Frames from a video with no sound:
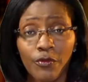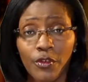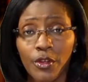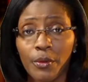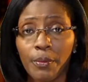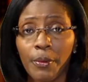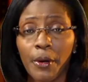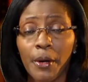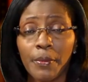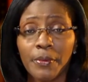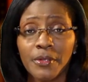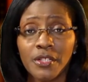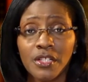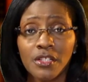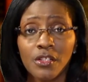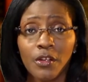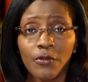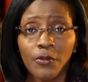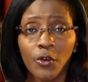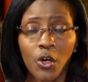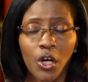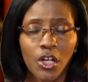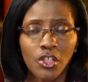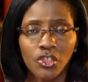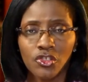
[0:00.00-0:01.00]
for the purposes
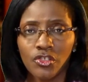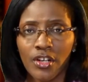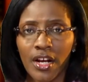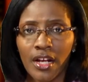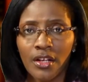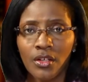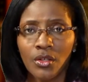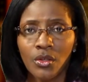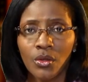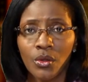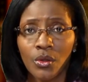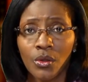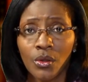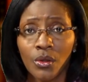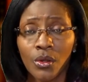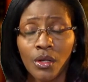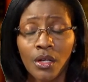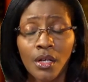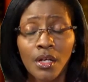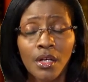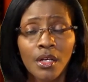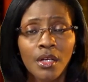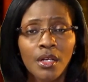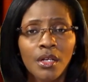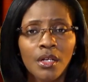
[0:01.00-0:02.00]
of contract law.
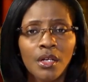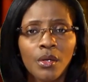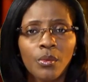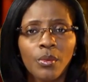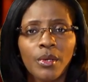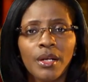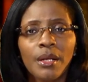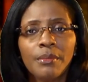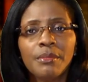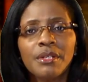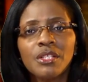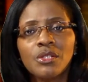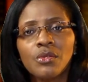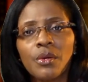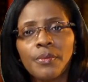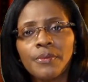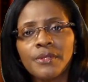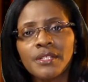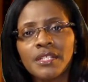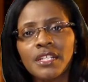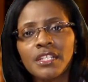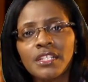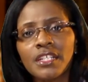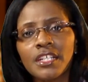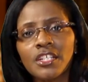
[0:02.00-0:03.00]
Well, a
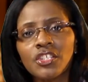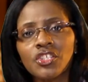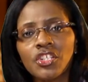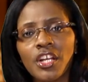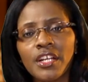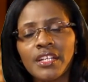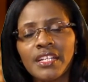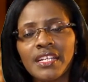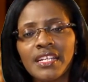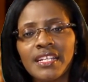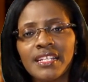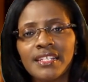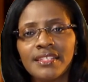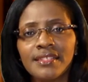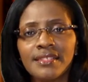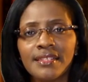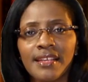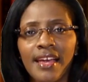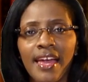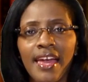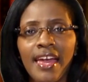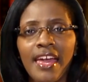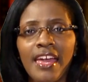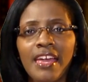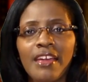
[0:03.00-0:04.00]
misrepresentation is
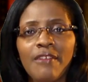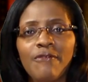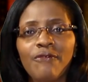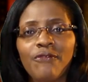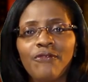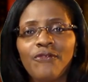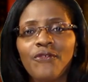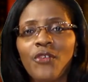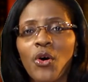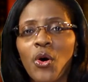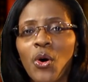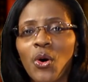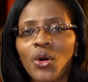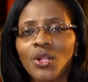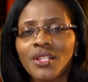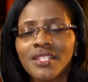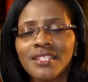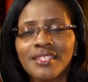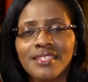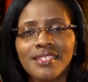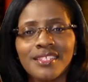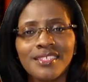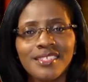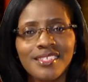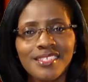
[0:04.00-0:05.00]
a
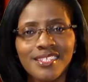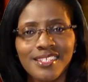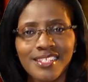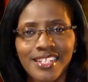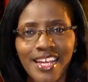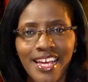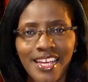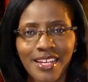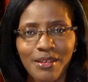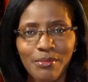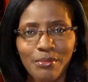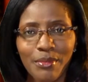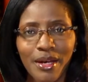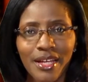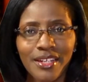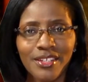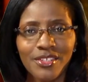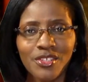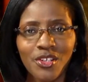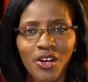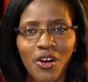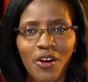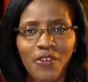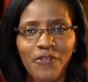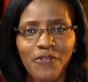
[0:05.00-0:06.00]
false
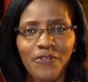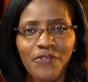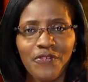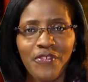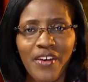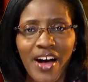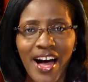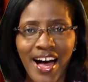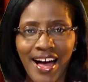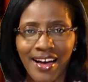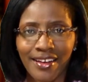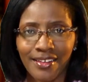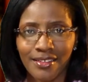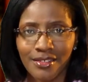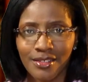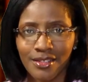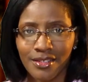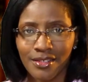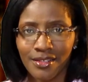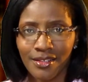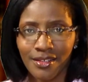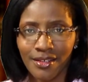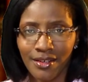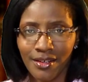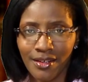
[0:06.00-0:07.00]
statement of
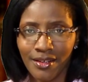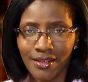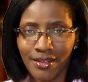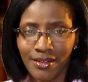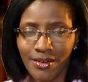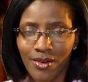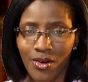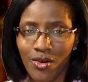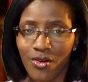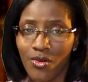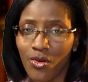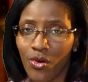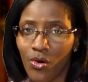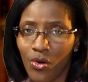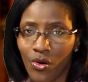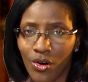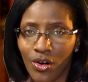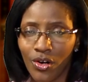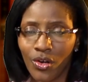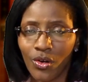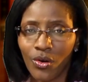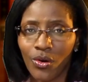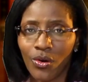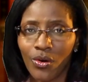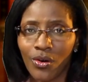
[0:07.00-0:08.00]
fact or
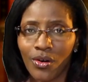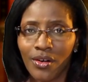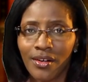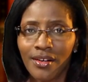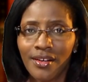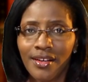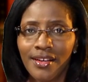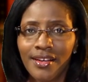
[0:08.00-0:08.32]
law.